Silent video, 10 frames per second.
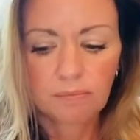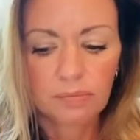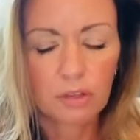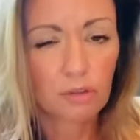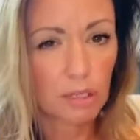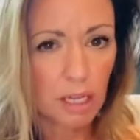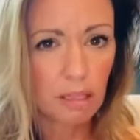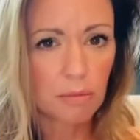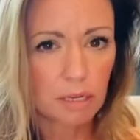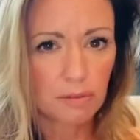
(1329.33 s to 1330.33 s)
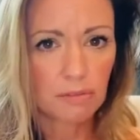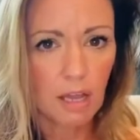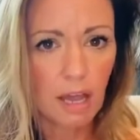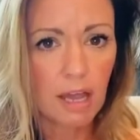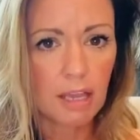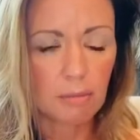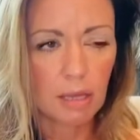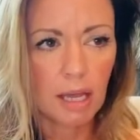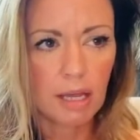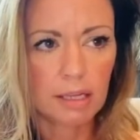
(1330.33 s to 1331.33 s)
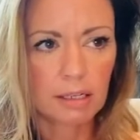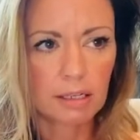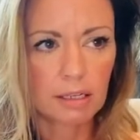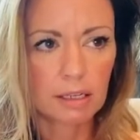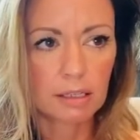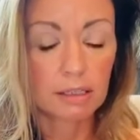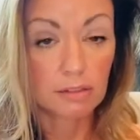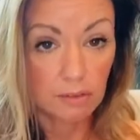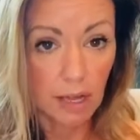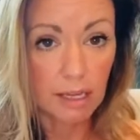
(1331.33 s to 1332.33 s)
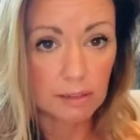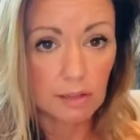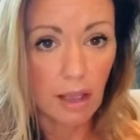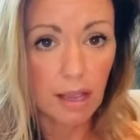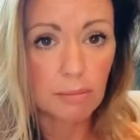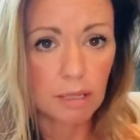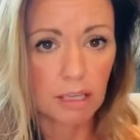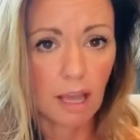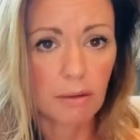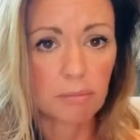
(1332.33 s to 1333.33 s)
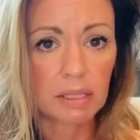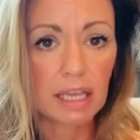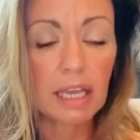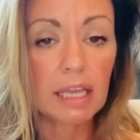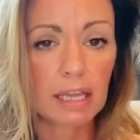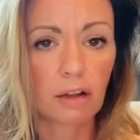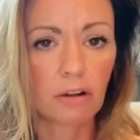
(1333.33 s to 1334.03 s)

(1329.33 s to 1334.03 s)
there's an element of time and divine timing at play here,